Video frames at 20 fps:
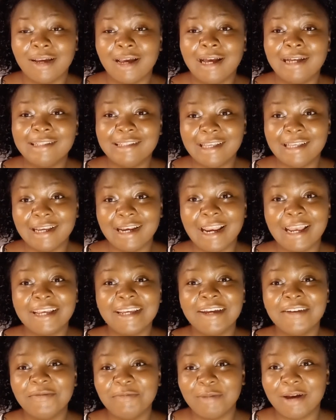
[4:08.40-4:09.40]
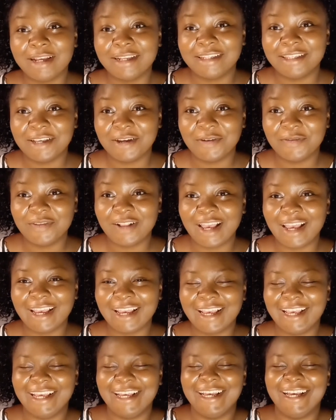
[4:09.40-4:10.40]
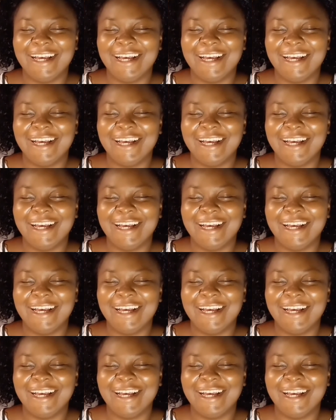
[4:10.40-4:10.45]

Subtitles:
and then I gave myself like